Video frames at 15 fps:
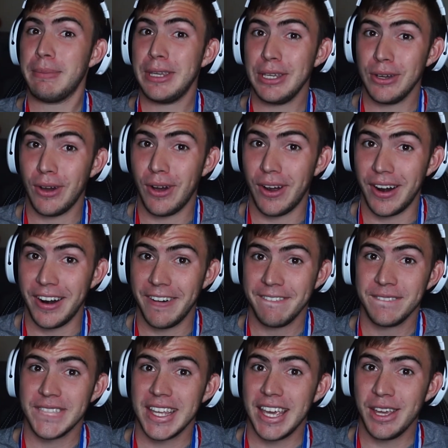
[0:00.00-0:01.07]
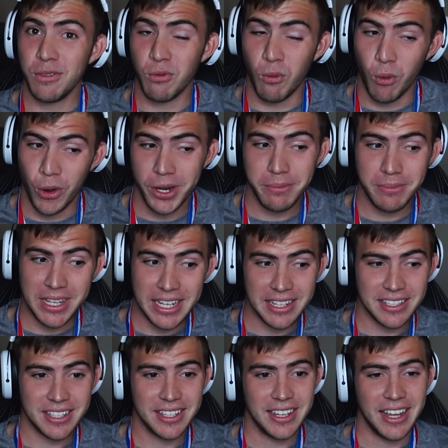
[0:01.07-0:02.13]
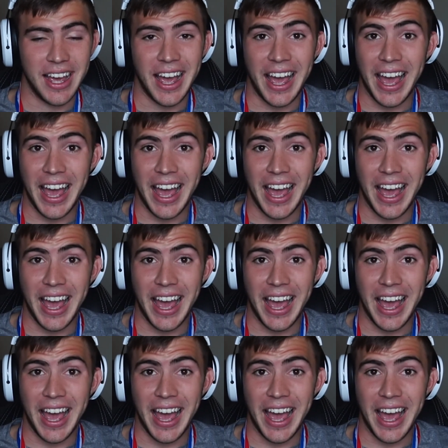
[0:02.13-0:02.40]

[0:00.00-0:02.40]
PR in one meet